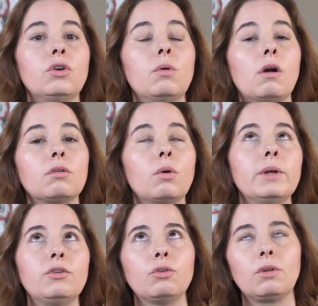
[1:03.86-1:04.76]
You are
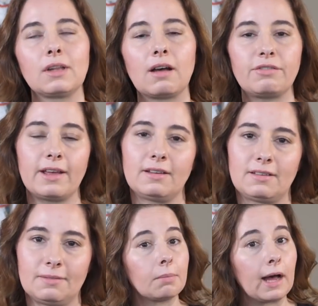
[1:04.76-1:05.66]
going to love
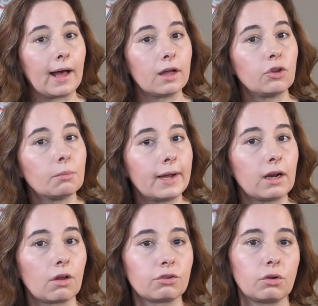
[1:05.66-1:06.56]
it. But you
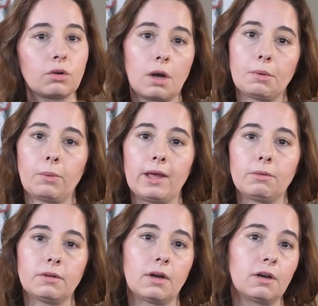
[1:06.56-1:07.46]
might also come away
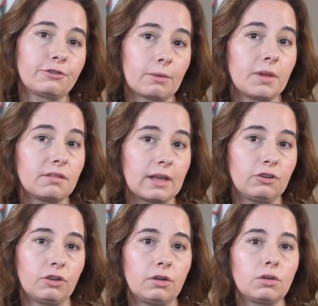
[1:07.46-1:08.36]
from this
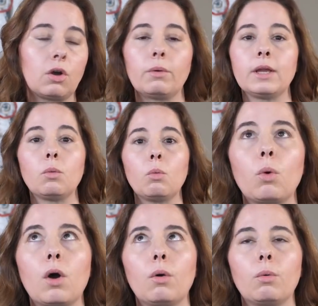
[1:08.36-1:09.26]
session going,
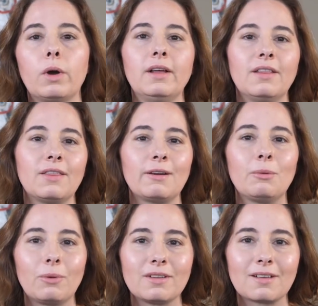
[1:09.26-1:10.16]
whoa,
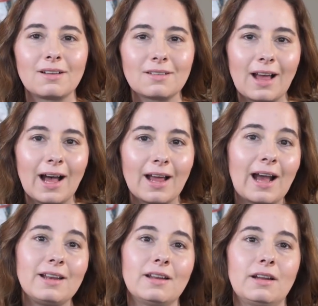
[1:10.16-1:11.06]
there was a lot
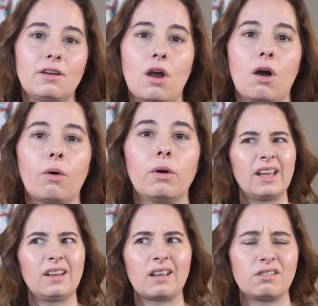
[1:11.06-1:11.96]
I didn't know,
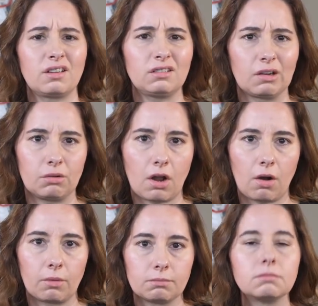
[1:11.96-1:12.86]
and I still don't
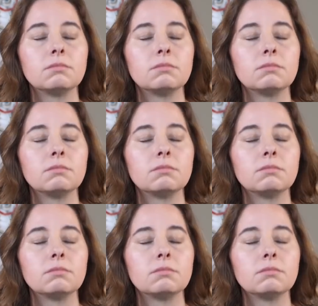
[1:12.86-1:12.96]
know.